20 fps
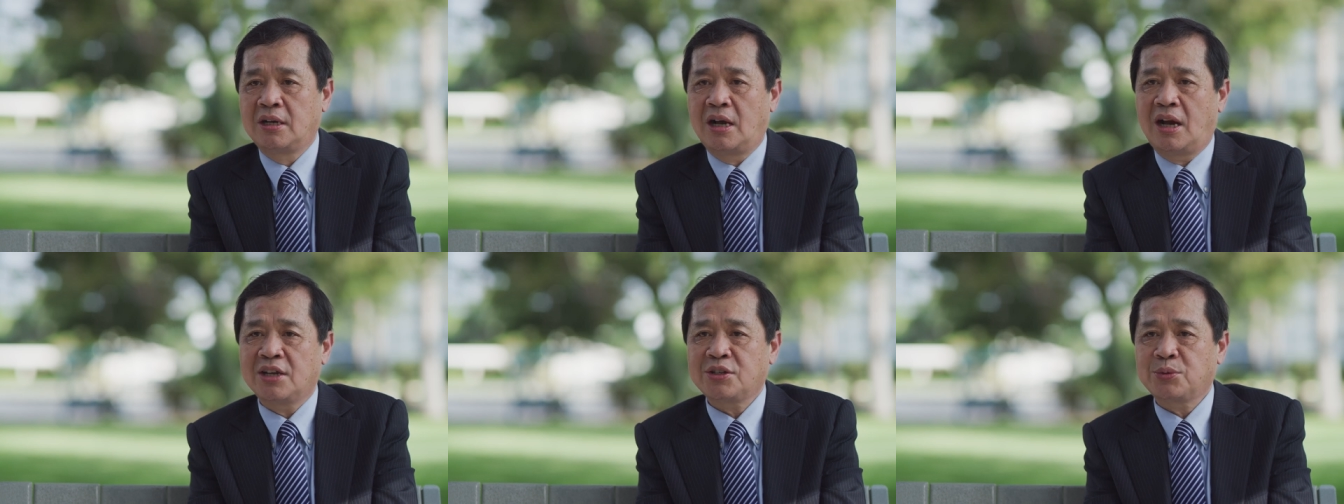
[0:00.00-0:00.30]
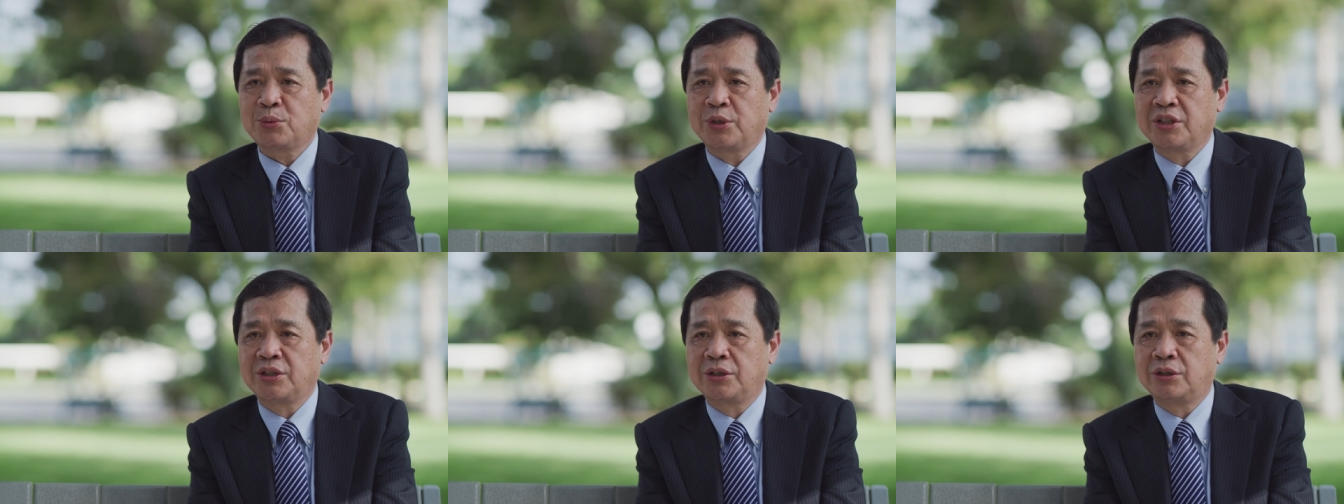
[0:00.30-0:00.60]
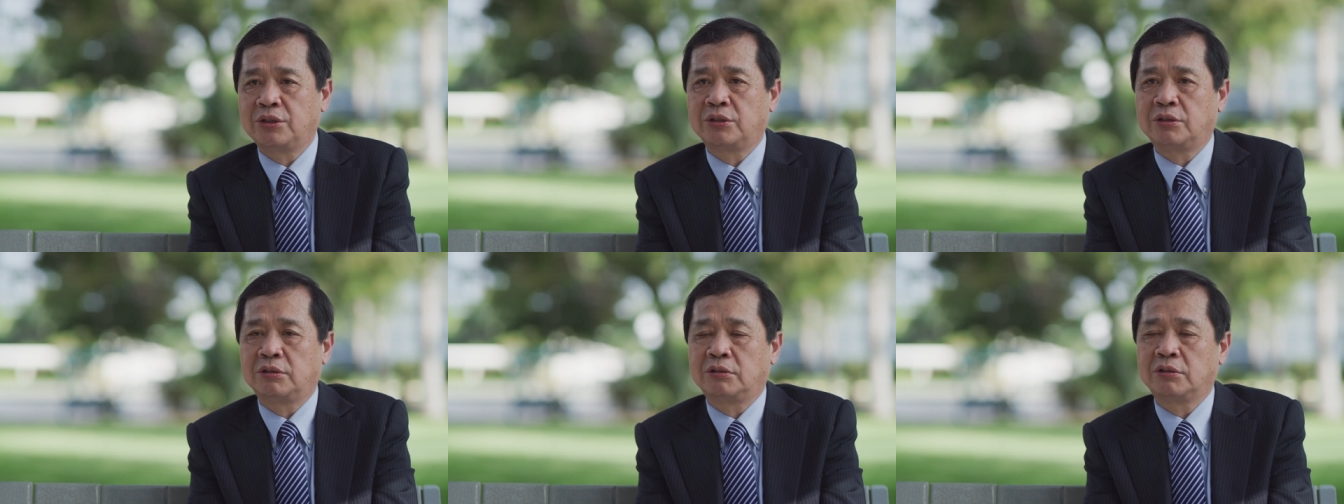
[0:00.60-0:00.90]
As we
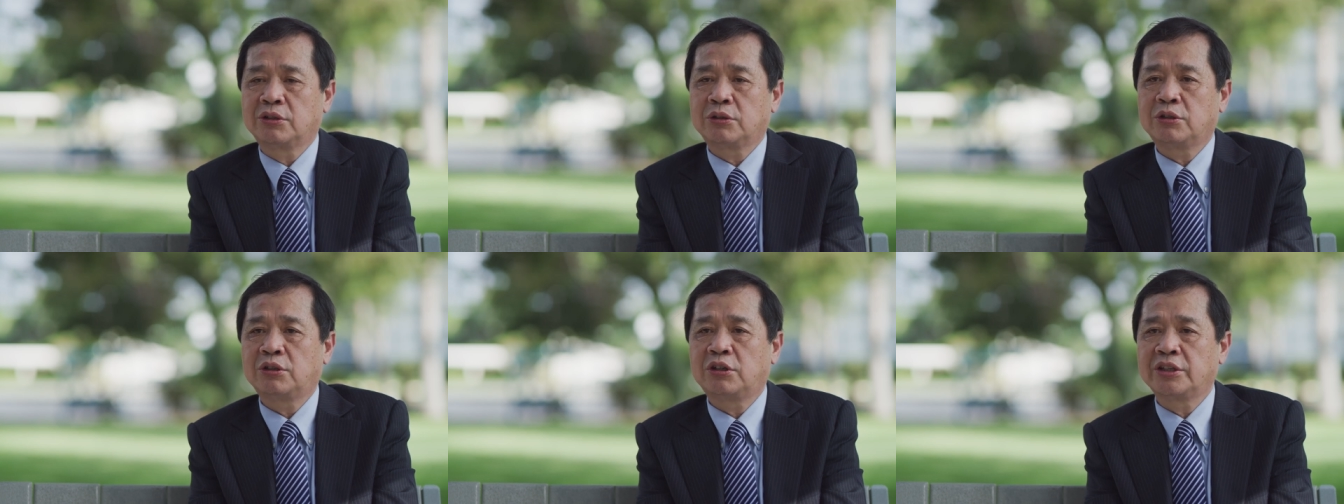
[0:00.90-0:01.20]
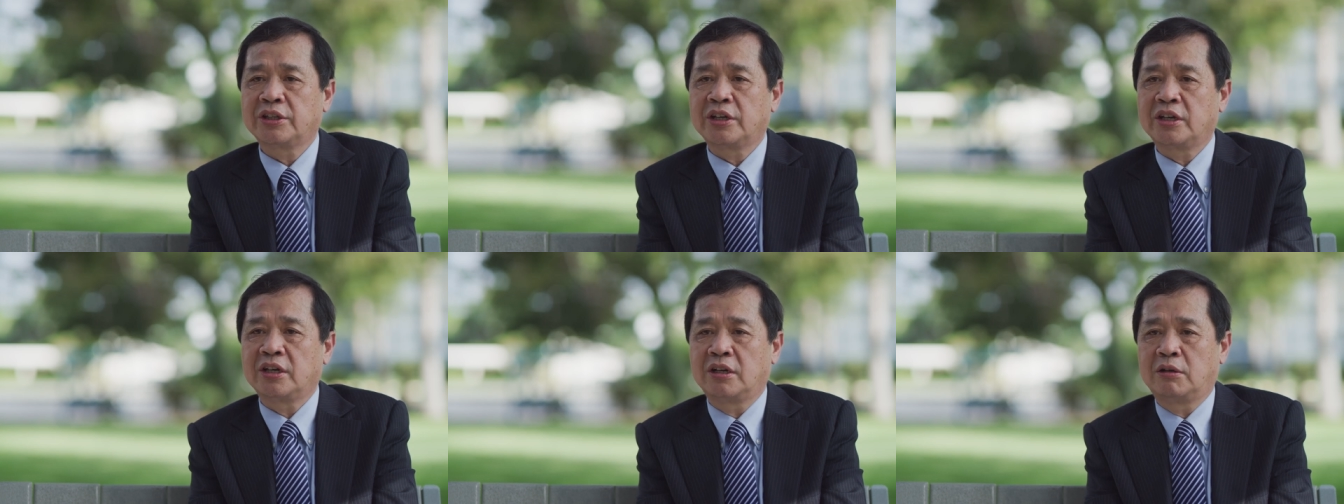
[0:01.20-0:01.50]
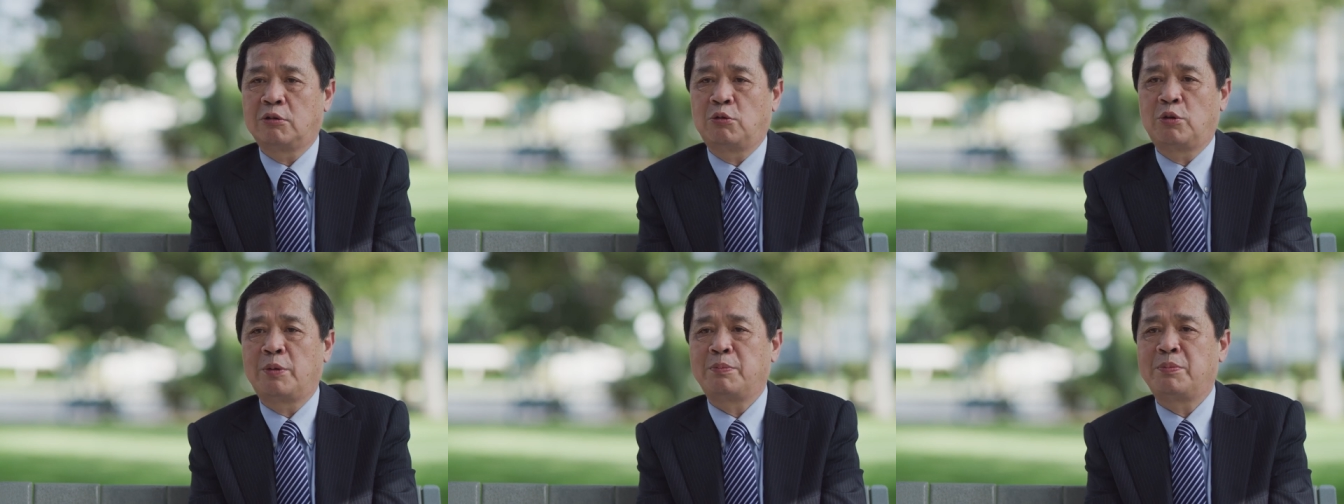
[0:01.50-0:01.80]
know, Tony,
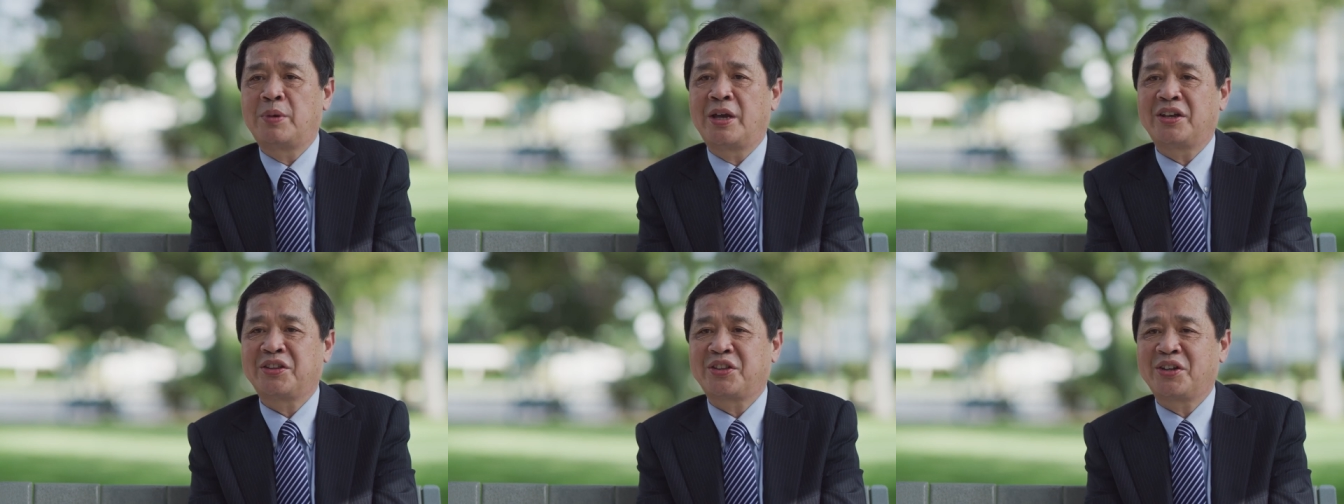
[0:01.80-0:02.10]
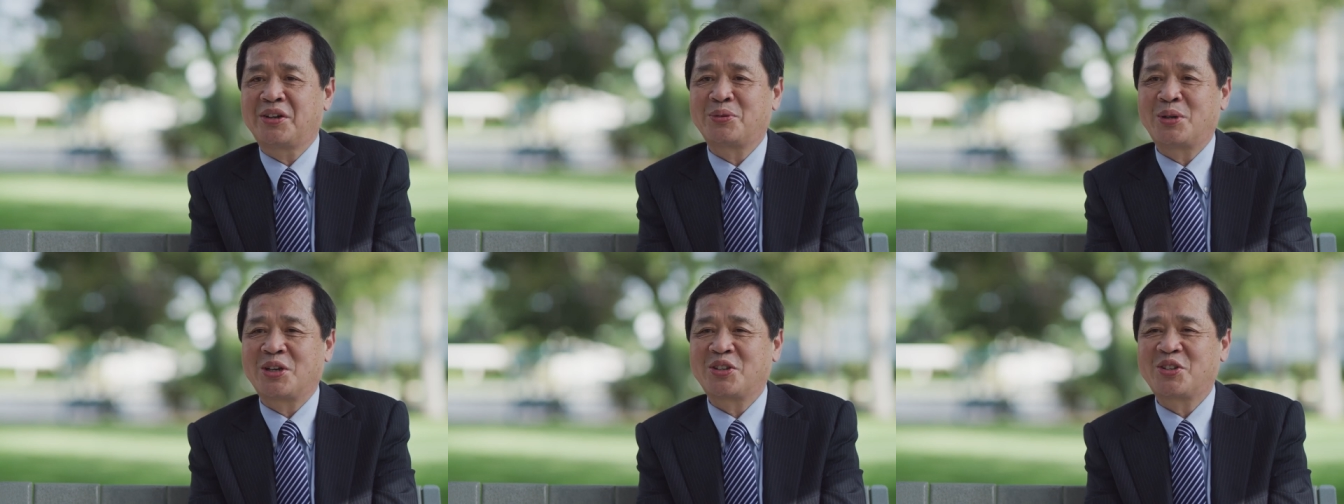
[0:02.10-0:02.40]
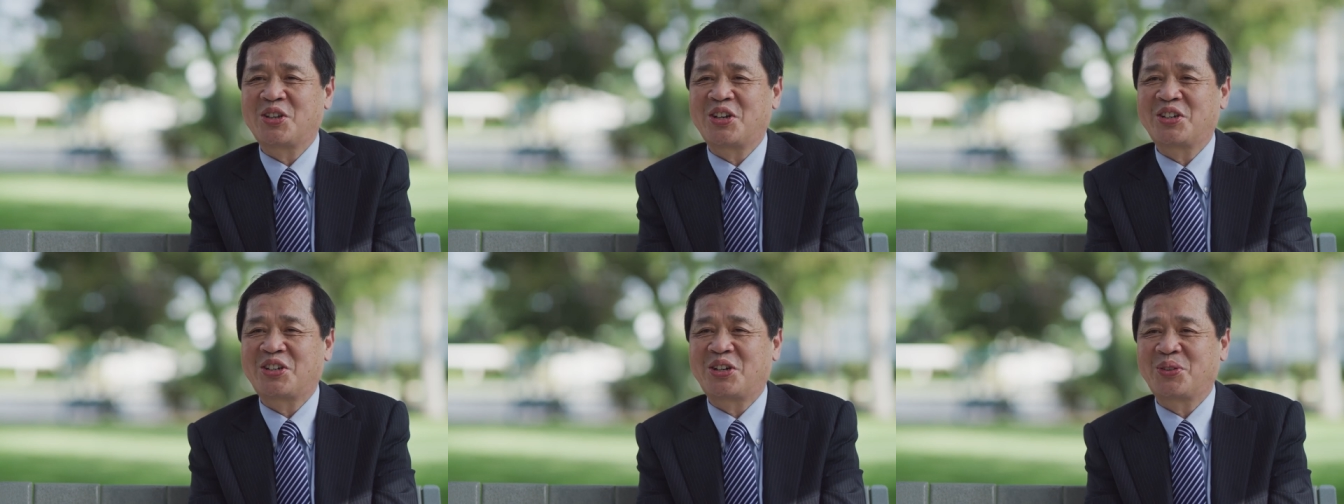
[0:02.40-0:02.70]
we made the
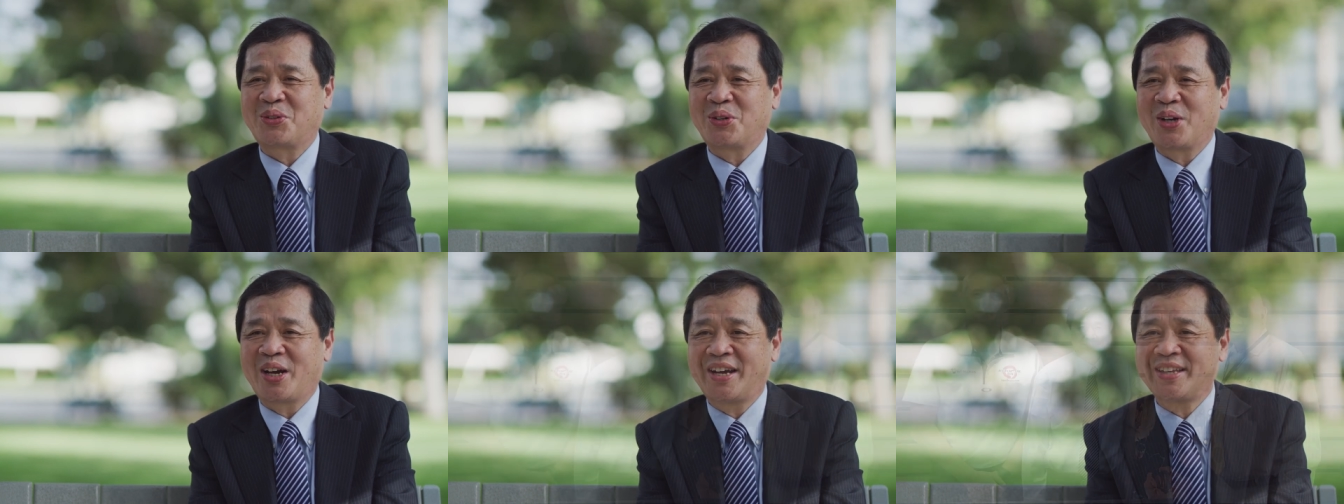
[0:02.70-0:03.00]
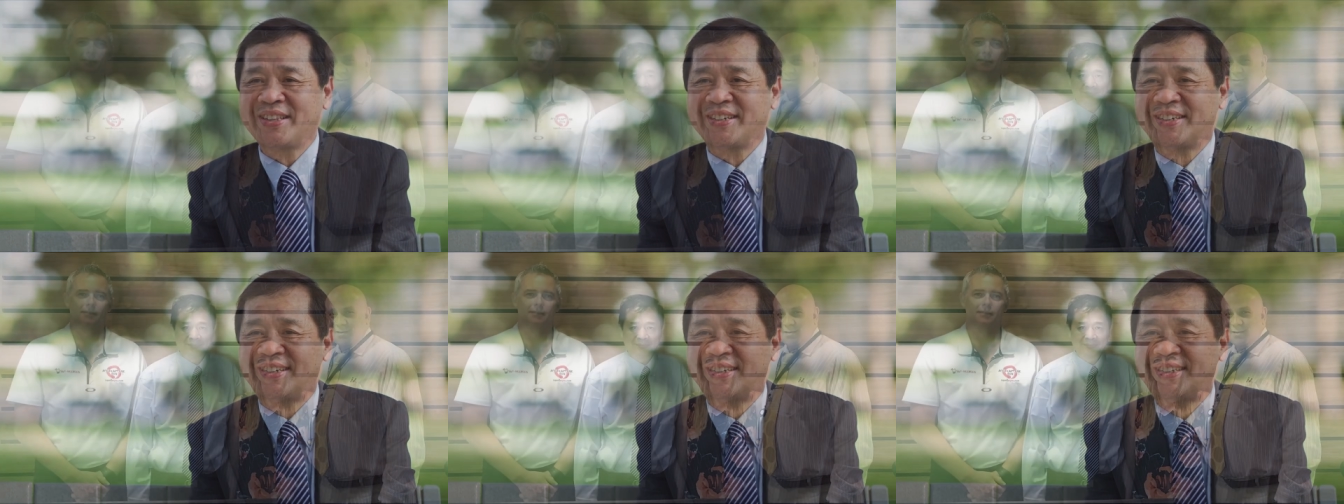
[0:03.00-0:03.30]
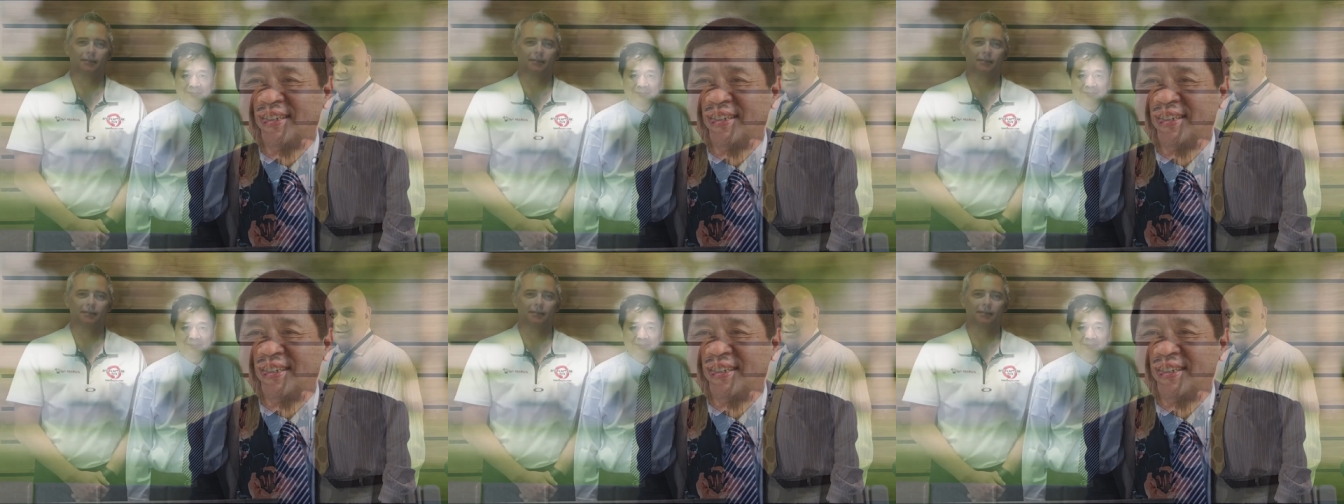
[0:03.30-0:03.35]
research together.